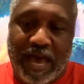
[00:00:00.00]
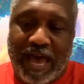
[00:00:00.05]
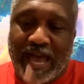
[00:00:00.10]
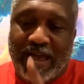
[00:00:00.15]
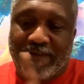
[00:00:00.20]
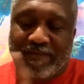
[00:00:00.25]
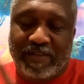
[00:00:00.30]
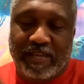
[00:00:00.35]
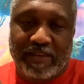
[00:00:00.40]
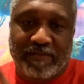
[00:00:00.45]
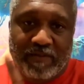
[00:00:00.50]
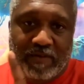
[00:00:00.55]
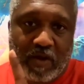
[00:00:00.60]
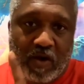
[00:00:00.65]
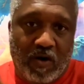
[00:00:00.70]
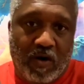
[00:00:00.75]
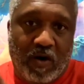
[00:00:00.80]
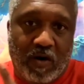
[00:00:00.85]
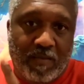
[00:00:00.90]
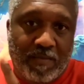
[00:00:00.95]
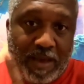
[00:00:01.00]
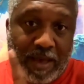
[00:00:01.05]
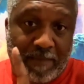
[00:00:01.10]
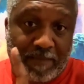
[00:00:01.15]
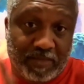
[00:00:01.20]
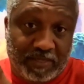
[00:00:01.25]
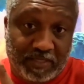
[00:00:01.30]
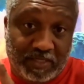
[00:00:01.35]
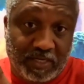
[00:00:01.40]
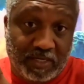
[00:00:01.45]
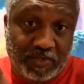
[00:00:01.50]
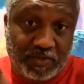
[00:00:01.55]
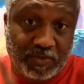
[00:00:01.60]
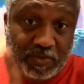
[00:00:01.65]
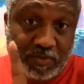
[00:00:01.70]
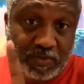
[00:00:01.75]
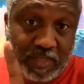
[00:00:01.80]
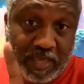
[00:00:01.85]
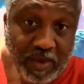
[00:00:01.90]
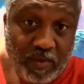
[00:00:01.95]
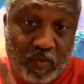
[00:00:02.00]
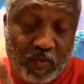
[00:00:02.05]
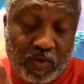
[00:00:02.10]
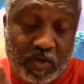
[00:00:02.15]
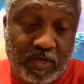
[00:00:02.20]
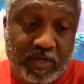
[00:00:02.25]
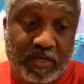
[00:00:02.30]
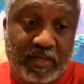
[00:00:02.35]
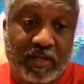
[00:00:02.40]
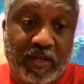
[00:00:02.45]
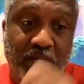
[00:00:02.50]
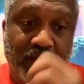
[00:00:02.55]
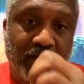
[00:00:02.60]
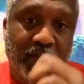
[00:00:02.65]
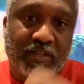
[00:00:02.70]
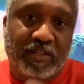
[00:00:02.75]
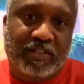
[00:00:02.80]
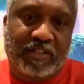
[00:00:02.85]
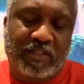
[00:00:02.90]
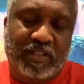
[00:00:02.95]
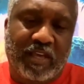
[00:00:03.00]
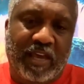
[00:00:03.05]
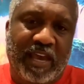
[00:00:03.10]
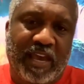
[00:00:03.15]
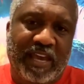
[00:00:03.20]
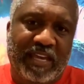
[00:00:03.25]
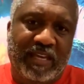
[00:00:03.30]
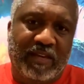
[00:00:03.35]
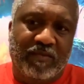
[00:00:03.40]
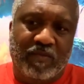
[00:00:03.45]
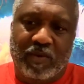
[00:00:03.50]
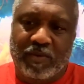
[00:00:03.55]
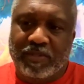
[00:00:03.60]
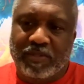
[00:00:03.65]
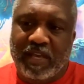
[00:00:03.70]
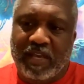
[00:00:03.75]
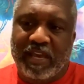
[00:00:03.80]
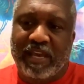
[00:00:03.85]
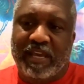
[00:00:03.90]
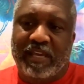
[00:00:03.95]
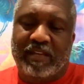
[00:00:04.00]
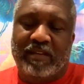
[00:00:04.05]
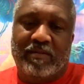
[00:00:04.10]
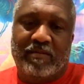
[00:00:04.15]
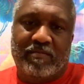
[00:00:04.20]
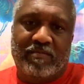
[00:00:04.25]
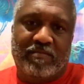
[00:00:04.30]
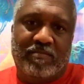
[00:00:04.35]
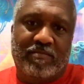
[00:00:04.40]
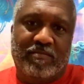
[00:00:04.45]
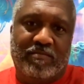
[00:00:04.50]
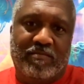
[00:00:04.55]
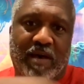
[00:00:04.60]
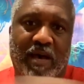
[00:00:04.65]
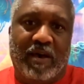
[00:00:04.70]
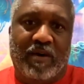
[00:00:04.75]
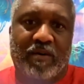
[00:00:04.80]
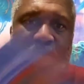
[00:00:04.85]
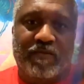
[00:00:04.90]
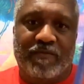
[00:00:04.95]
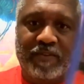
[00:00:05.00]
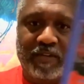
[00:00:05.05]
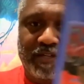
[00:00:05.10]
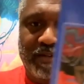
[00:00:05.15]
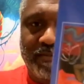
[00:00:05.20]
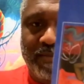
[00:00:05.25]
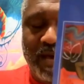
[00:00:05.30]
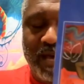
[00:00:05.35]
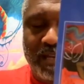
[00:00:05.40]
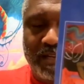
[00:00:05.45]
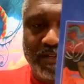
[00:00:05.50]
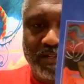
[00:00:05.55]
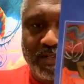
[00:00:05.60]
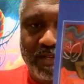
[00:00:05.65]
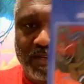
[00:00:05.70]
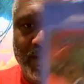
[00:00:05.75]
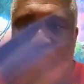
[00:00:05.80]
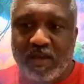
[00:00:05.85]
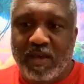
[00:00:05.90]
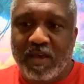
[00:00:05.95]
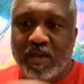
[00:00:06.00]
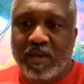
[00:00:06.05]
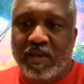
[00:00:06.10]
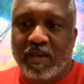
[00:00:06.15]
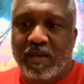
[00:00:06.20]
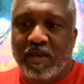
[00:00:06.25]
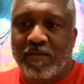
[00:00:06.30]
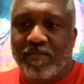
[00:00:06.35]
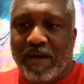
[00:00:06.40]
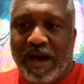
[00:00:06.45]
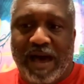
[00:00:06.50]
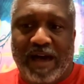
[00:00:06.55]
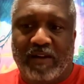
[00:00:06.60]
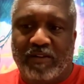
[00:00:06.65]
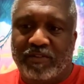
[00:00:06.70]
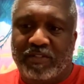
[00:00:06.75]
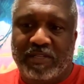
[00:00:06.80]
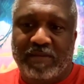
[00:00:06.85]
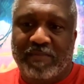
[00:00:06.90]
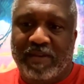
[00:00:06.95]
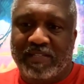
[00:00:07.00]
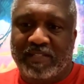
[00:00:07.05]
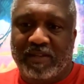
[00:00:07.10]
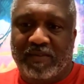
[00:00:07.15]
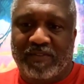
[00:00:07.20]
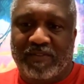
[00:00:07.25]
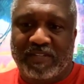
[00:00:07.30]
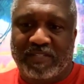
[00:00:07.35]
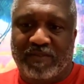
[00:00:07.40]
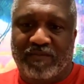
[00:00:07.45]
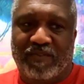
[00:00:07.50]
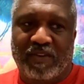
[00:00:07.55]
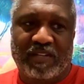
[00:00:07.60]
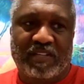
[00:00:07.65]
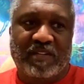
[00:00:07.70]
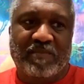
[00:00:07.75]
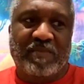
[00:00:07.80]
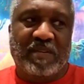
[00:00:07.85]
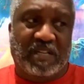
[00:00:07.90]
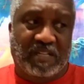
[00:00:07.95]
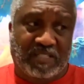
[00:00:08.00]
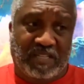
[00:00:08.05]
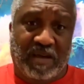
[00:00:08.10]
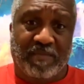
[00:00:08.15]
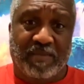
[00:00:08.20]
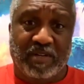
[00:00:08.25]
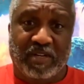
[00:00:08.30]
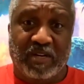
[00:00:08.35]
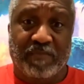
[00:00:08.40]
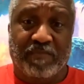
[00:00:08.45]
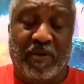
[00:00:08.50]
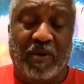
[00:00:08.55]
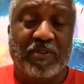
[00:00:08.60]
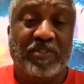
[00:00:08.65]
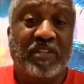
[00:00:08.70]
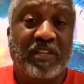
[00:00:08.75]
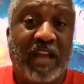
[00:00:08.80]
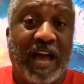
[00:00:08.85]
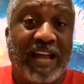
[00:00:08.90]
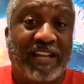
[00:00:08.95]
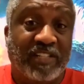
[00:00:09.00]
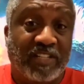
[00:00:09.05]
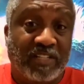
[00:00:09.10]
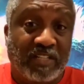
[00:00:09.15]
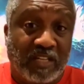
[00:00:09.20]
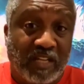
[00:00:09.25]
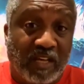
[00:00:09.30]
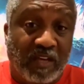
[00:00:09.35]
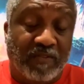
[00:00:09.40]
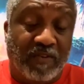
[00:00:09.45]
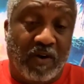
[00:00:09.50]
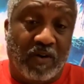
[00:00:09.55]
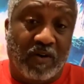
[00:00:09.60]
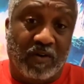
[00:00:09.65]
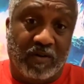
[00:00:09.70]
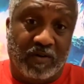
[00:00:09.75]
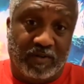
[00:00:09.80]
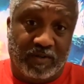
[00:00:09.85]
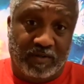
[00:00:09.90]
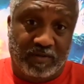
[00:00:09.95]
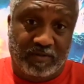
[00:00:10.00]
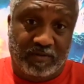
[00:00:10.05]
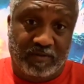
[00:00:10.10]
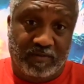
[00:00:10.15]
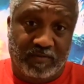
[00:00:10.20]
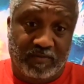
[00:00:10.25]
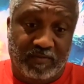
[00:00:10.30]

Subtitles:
I have given all my potential, that 1, to the 8. What was the 8? My own victimology. But I don't see myself as a victim because I'm a good person. I just love hard.